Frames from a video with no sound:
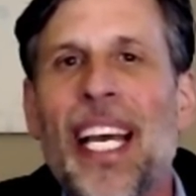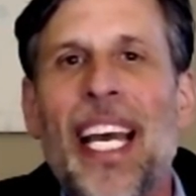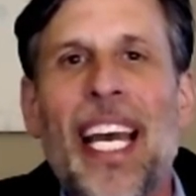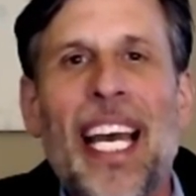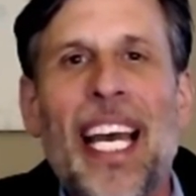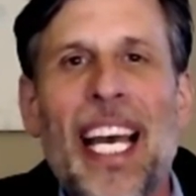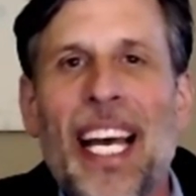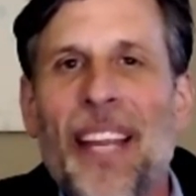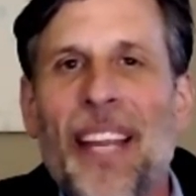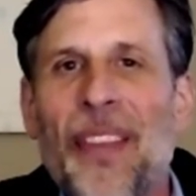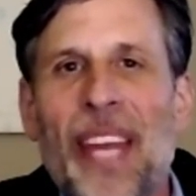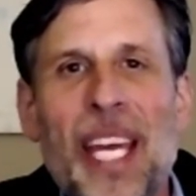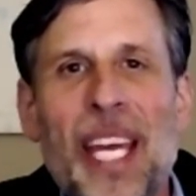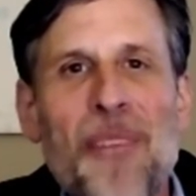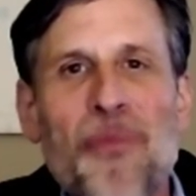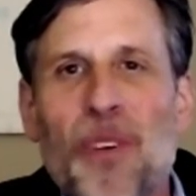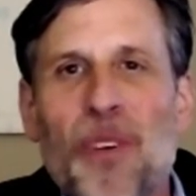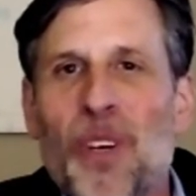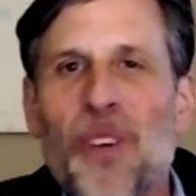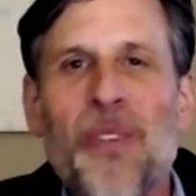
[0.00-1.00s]
and they
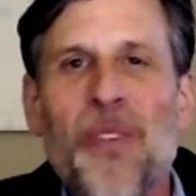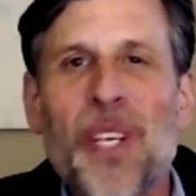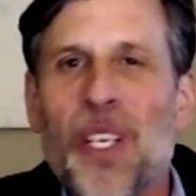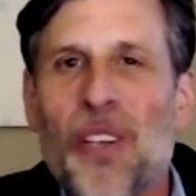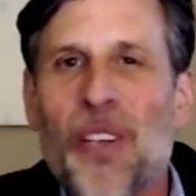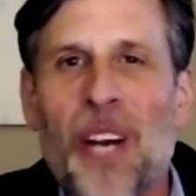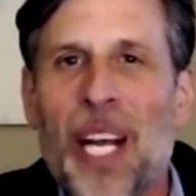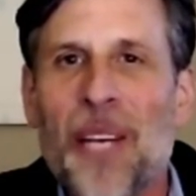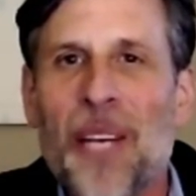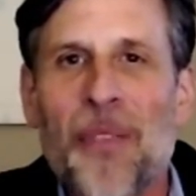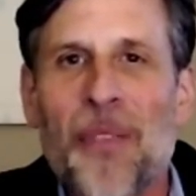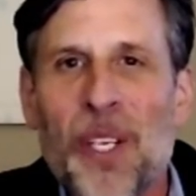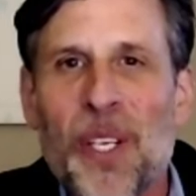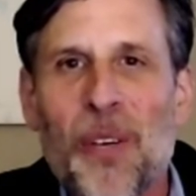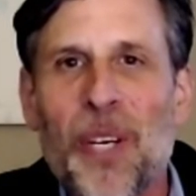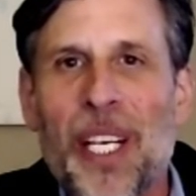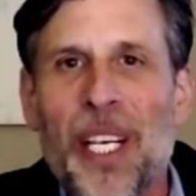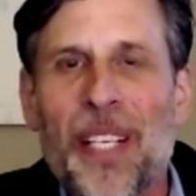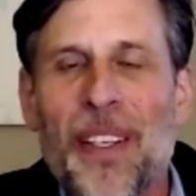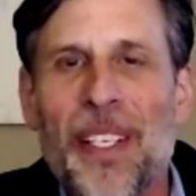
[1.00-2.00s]
move incredibly
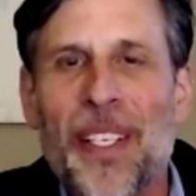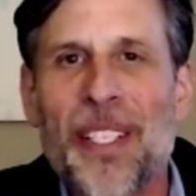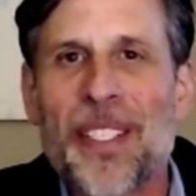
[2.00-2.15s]
quickly.